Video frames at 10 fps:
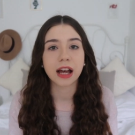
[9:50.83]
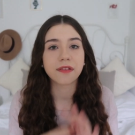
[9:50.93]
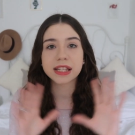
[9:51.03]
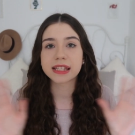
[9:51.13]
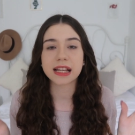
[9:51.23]

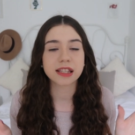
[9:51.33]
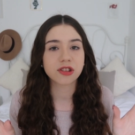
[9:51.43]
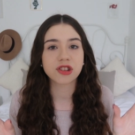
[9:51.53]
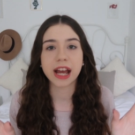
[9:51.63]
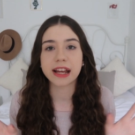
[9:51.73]
Now, this
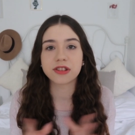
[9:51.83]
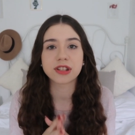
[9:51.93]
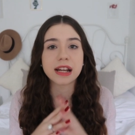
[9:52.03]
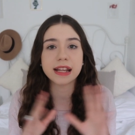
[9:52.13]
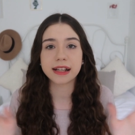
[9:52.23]
doesn't
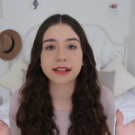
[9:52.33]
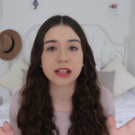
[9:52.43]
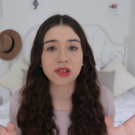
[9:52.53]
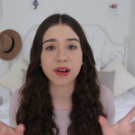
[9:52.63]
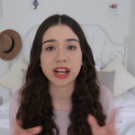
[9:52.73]
change the legal
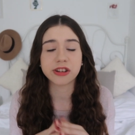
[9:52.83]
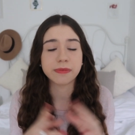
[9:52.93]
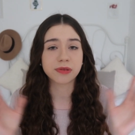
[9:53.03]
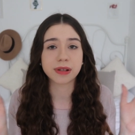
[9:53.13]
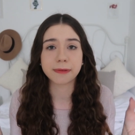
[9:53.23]

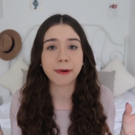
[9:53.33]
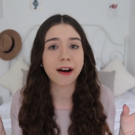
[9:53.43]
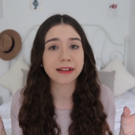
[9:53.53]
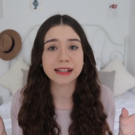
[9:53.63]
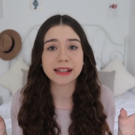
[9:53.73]
situation between the
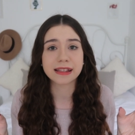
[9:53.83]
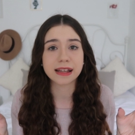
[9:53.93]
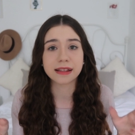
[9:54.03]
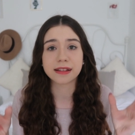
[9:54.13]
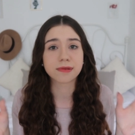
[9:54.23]
parties
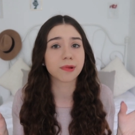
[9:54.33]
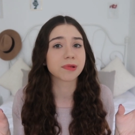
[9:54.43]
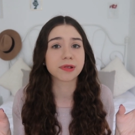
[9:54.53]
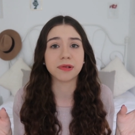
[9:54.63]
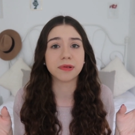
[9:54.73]
in this
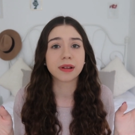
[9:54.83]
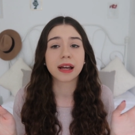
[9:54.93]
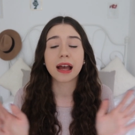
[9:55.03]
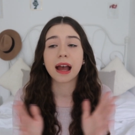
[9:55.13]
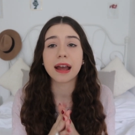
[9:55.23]
lawsuit.
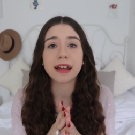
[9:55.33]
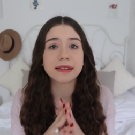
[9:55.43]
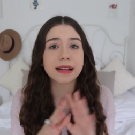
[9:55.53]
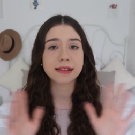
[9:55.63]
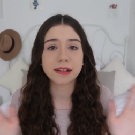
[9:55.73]

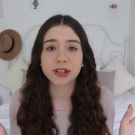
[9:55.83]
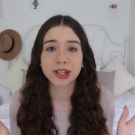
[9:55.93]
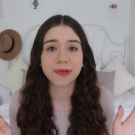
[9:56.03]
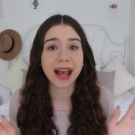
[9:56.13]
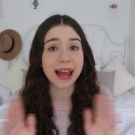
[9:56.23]
it doesn't
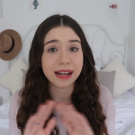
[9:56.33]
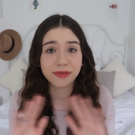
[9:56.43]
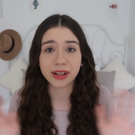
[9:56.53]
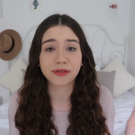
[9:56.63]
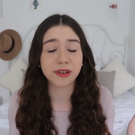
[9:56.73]
do
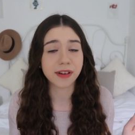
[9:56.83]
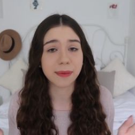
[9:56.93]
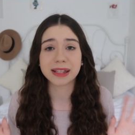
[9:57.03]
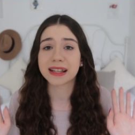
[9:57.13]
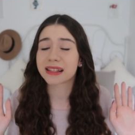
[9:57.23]
anything for
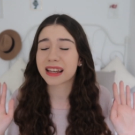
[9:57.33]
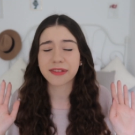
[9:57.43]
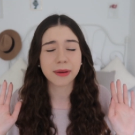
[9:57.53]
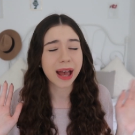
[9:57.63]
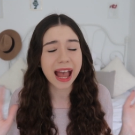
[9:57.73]
them. It doesn't
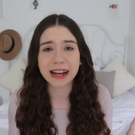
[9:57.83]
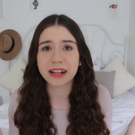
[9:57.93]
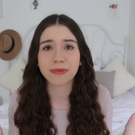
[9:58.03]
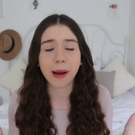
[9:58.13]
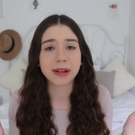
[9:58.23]
give them
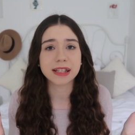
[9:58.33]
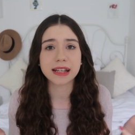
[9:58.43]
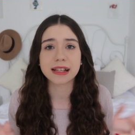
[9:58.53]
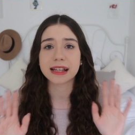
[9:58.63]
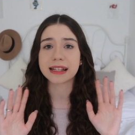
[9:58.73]
any
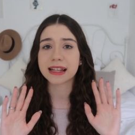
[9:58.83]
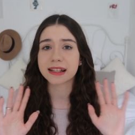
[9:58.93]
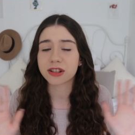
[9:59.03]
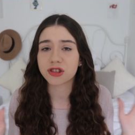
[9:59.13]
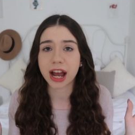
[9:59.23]
remedies. It
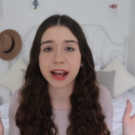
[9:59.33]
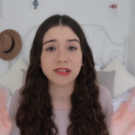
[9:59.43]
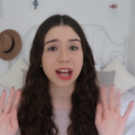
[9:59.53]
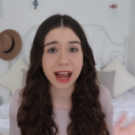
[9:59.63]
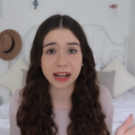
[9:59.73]
doesn't
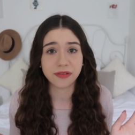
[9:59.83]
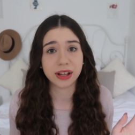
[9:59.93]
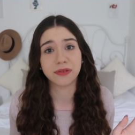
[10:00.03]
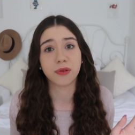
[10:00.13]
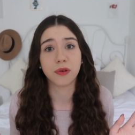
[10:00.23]
change
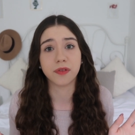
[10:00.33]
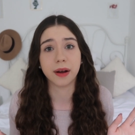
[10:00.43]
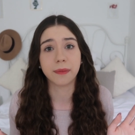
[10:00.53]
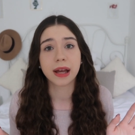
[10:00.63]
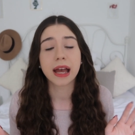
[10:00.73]
anything for
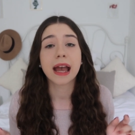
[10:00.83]
them.